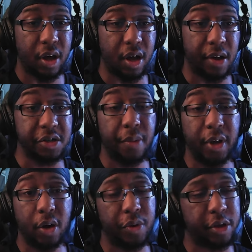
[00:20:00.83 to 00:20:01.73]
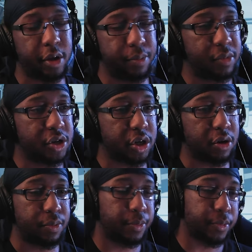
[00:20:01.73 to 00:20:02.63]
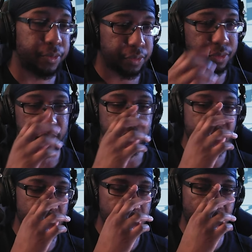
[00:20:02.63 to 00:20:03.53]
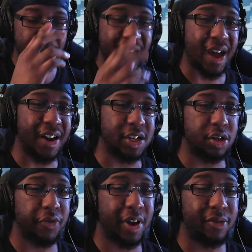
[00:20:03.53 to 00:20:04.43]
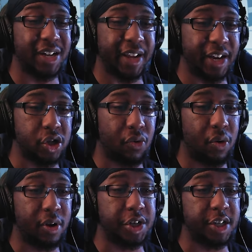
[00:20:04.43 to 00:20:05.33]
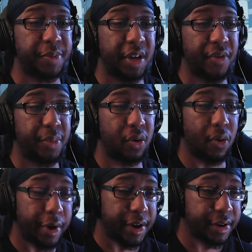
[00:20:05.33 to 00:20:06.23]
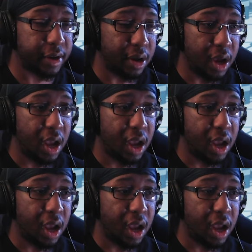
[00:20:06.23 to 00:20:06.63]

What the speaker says: is coming with them. So that kind of sucks for characters like Easter Roll because she's PvP oriented,